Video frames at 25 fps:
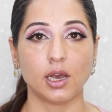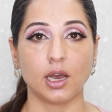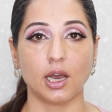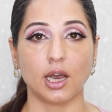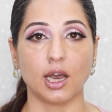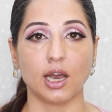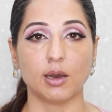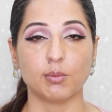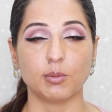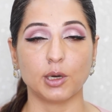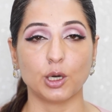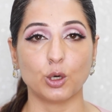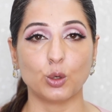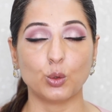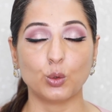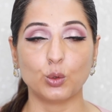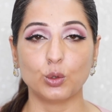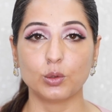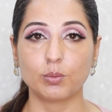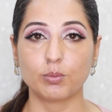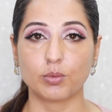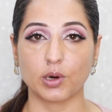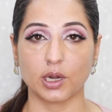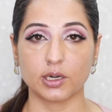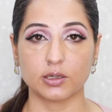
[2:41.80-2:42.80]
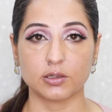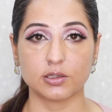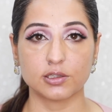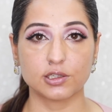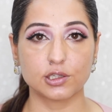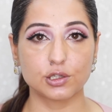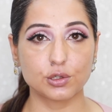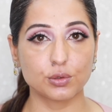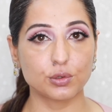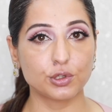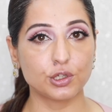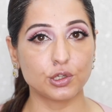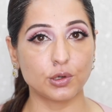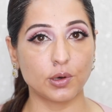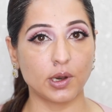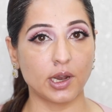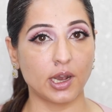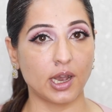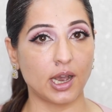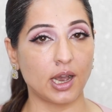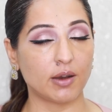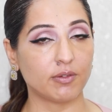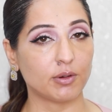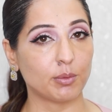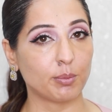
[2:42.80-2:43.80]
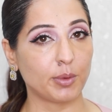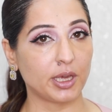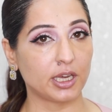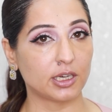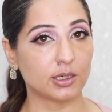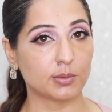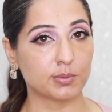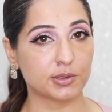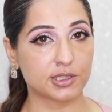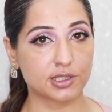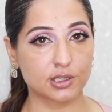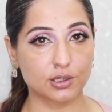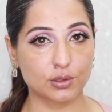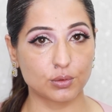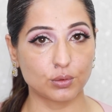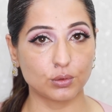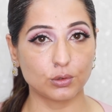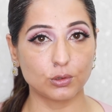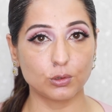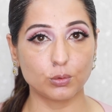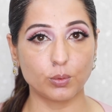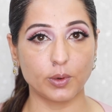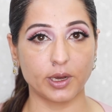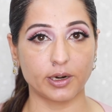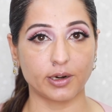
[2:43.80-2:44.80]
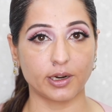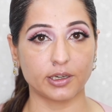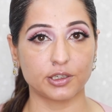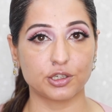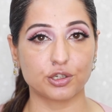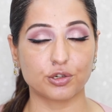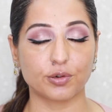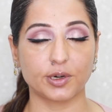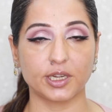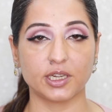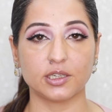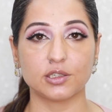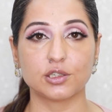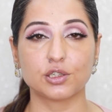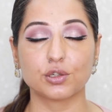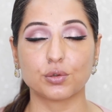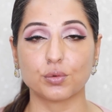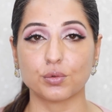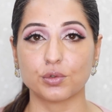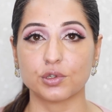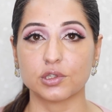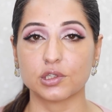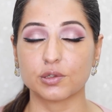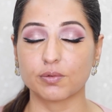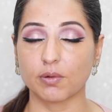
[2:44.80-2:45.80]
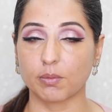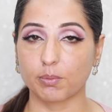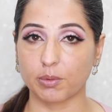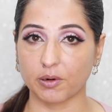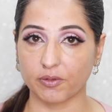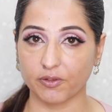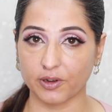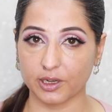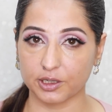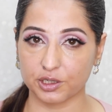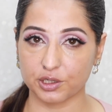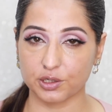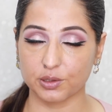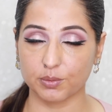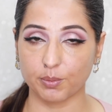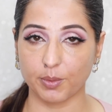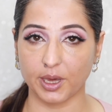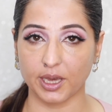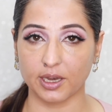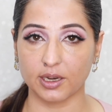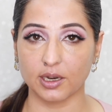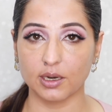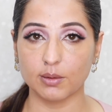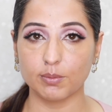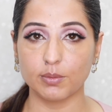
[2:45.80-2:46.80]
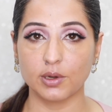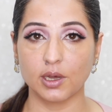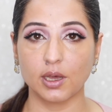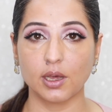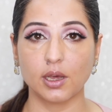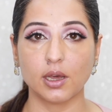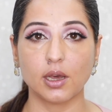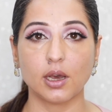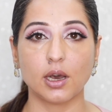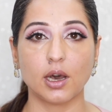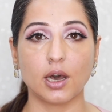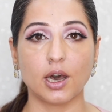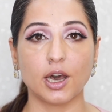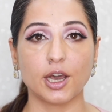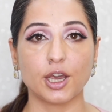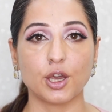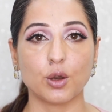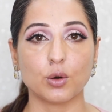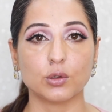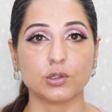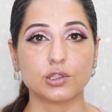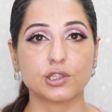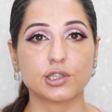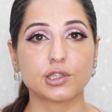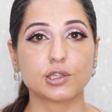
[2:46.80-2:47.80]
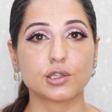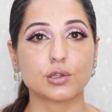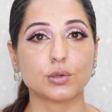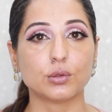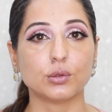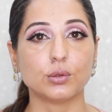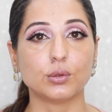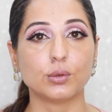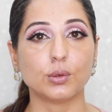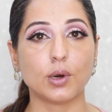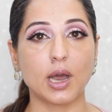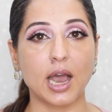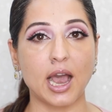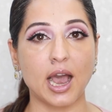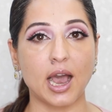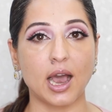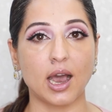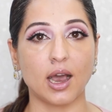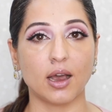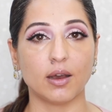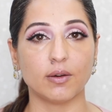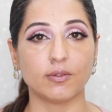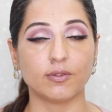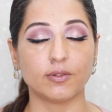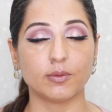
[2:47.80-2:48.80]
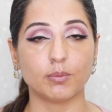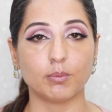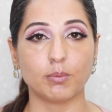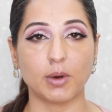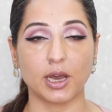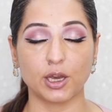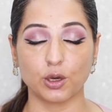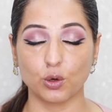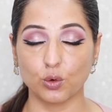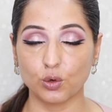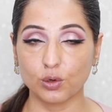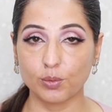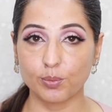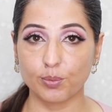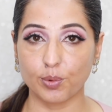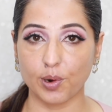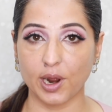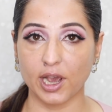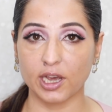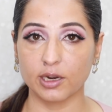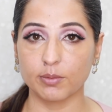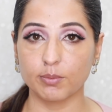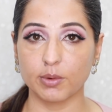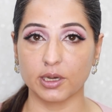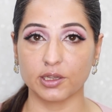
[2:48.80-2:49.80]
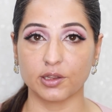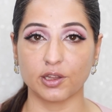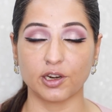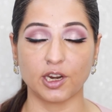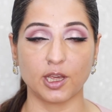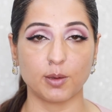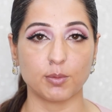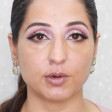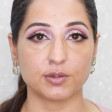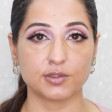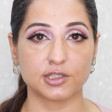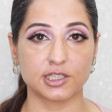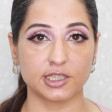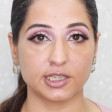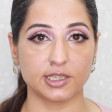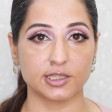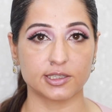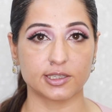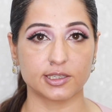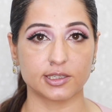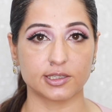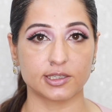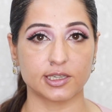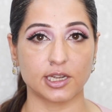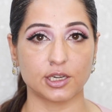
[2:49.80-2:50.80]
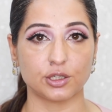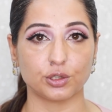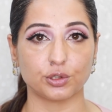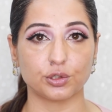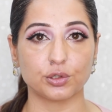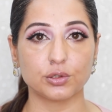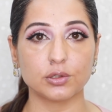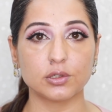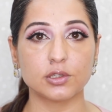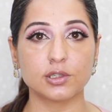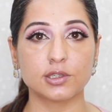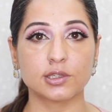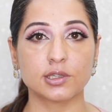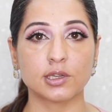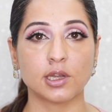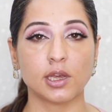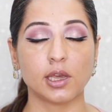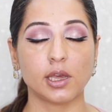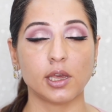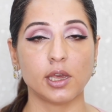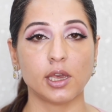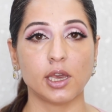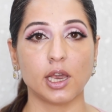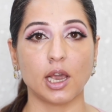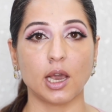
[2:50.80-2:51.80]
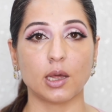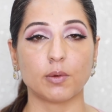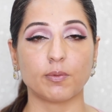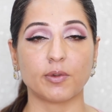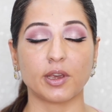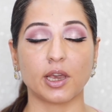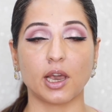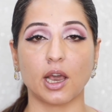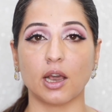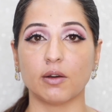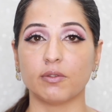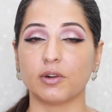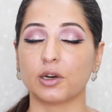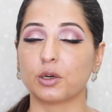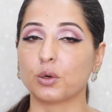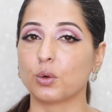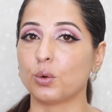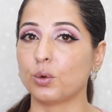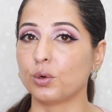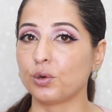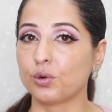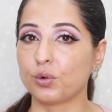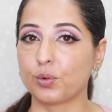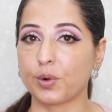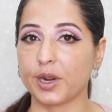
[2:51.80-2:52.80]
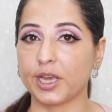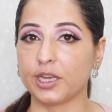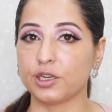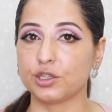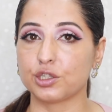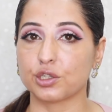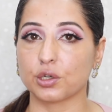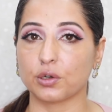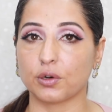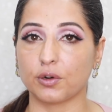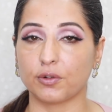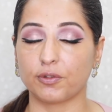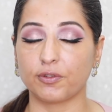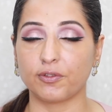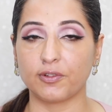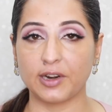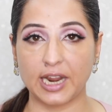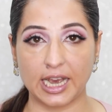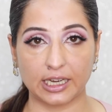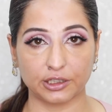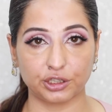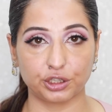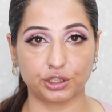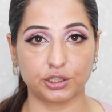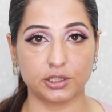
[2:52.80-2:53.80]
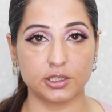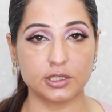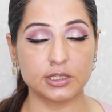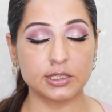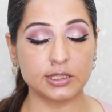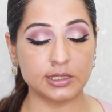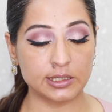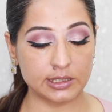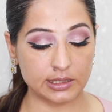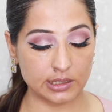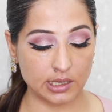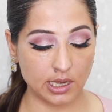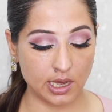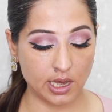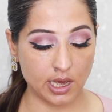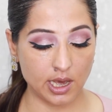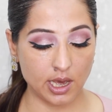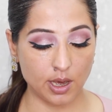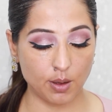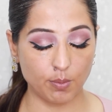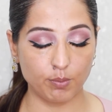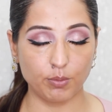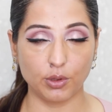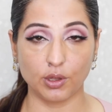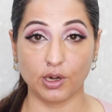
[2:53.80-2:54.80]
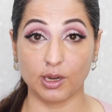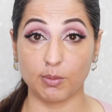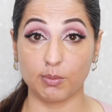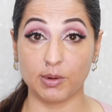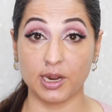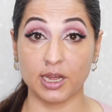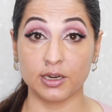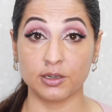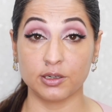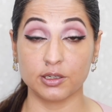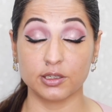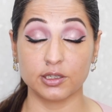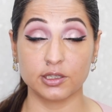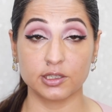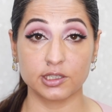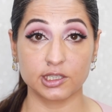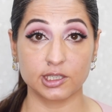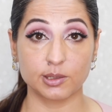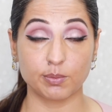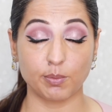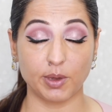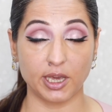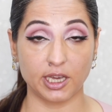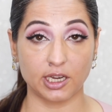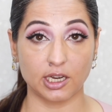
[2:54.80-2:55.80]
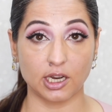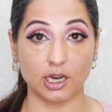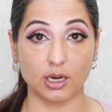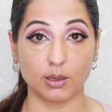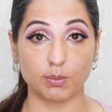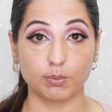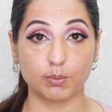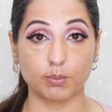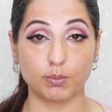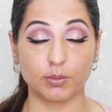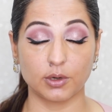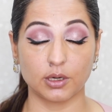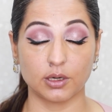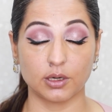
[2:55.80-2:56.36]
I have my own bridal studio. I have a makeup school where I train students for professional makeup. I also have my own brand by the name of Csessentials, and we have our own range of lashes, beauty blenders, makeup,